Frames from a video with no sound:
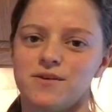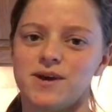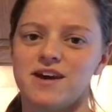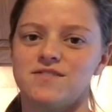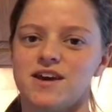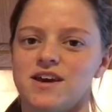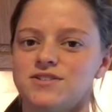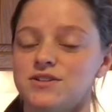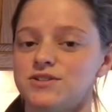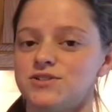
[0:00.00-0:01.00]
we have the eggs
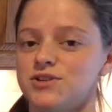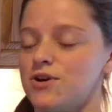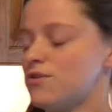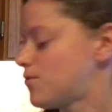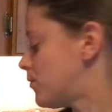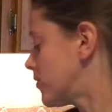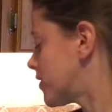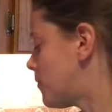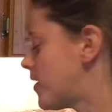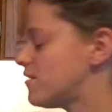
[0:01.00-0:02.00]
on the stove, we're
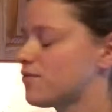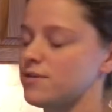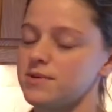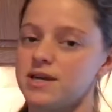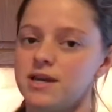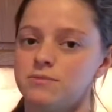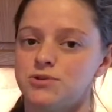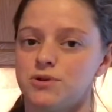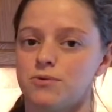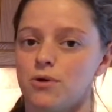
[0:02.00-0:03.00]
going to wait for them to get up
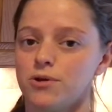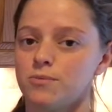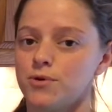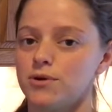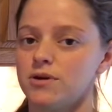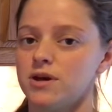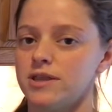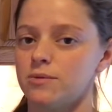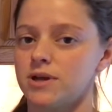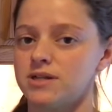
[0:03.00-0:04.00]
to a rolling boil, and
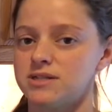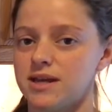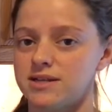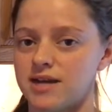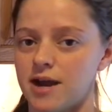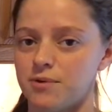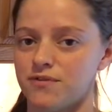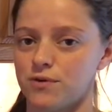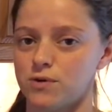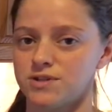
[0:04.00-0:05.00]
then we're going to set a timer
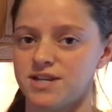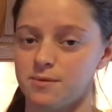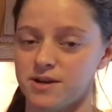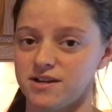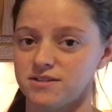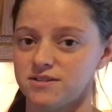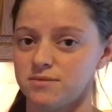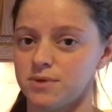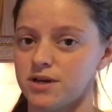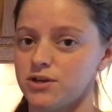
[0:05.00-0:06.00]
for 10 minutes.
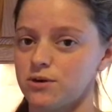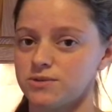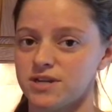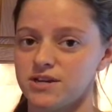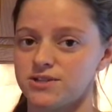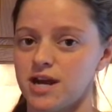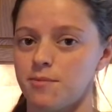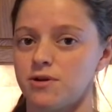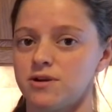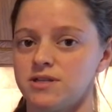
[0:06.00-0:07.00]
But you don't set your
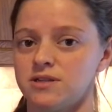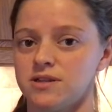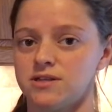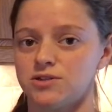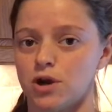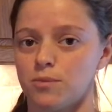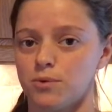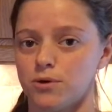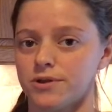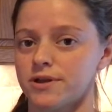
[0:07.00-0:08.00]
timer until they start
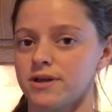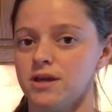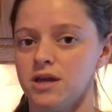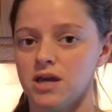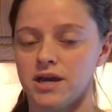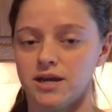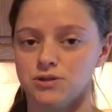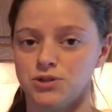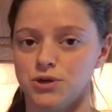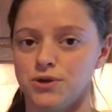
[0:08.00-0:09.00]
boiling. And I'll
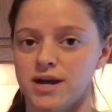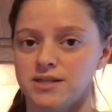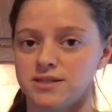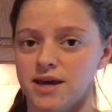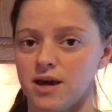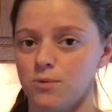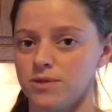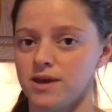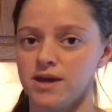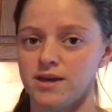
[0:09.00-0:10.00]
show you guys that when
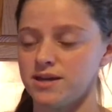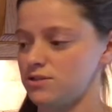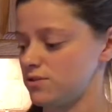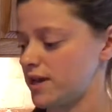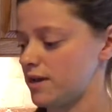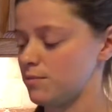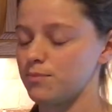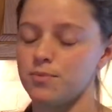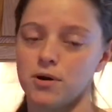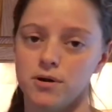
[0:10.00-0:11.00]
they get to that
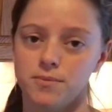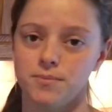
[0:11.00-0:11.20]
part.